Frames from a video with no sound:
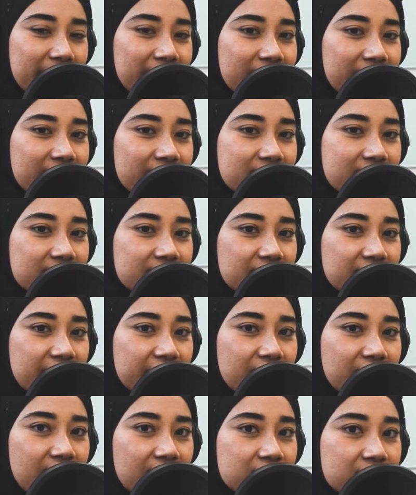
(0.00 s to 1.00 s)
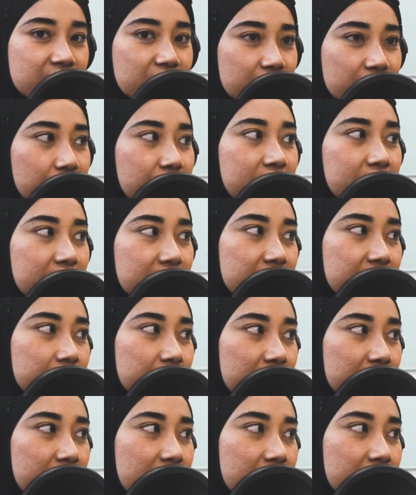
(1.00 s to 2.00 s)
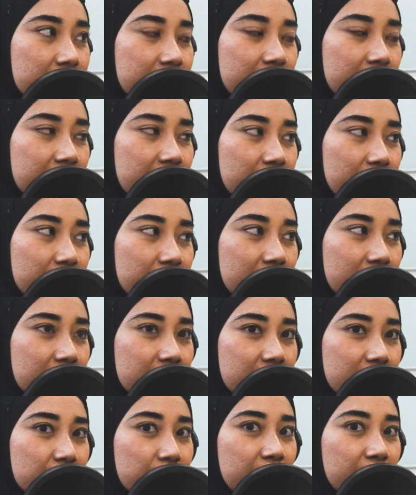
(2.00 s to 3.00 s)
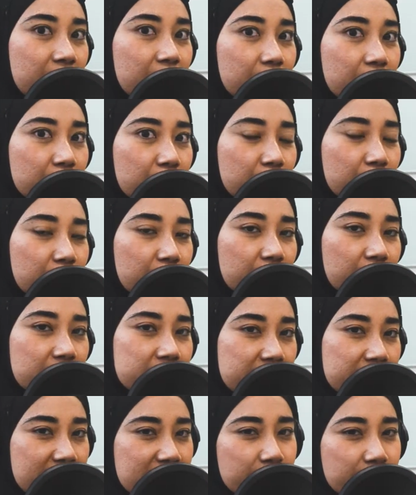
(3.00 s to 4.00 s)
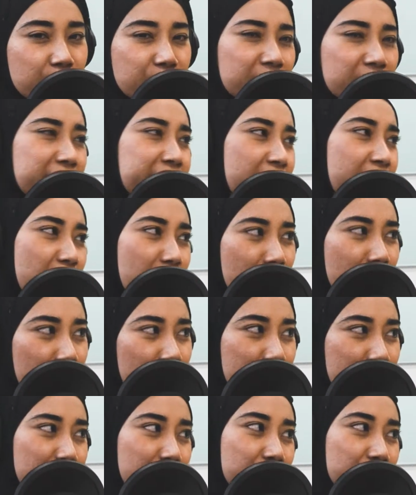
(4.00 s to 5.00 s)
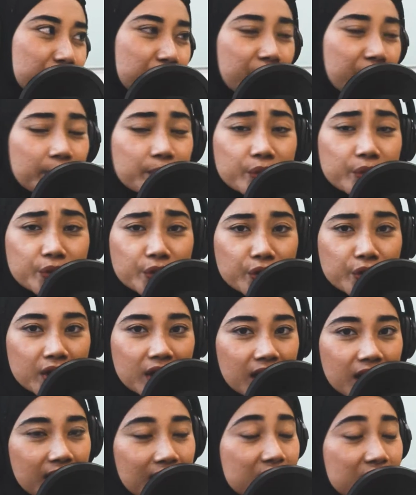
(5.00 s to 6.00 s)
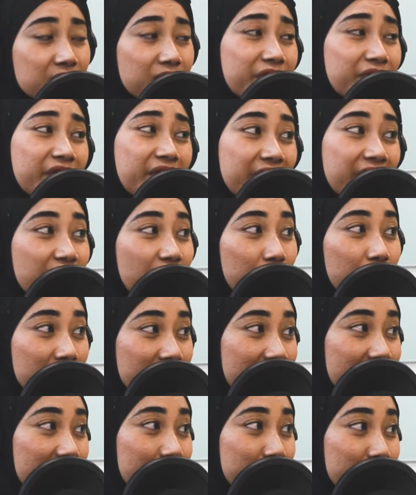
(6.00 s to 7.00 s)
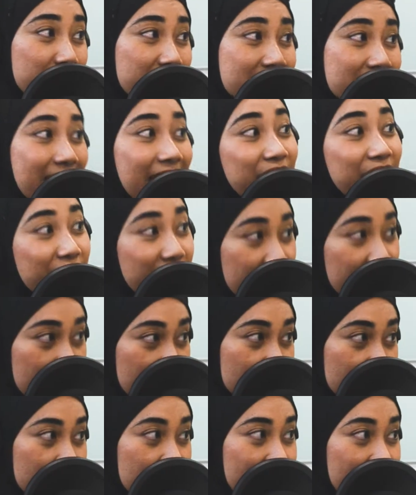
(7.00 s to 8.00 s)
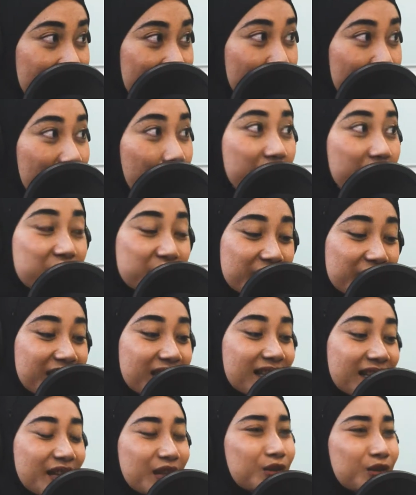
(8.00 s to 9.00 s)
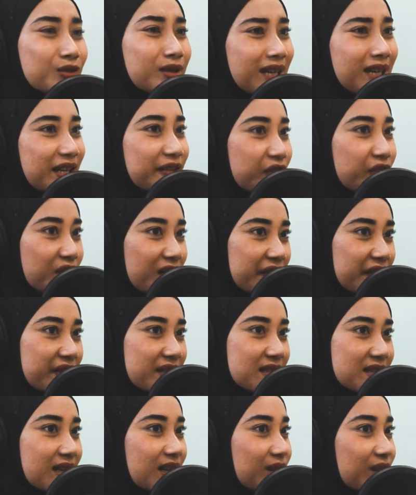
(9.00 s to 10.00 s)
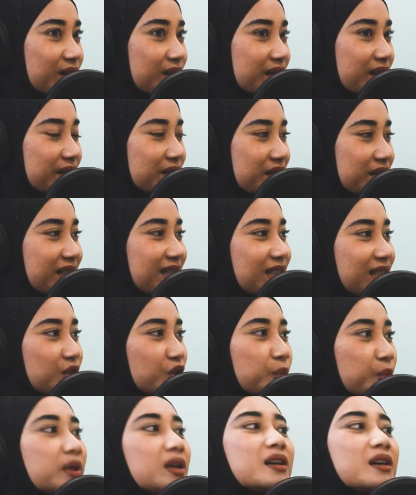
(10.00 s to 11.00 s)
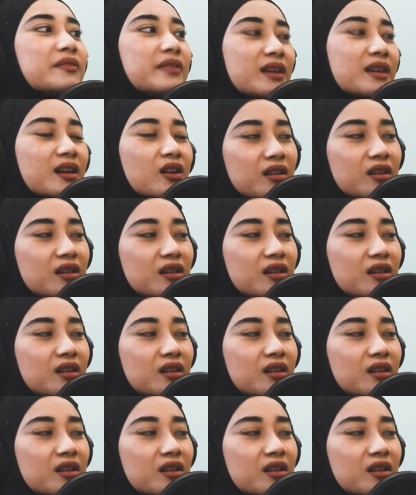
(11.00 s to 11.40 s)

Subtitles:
I think this year they have like the rules a little bit in a way that you can go, so there's a booking form, you go and book. It's a very complicated process, I feel. When I was reading, like, the infographics are out, I was reading, it took me a very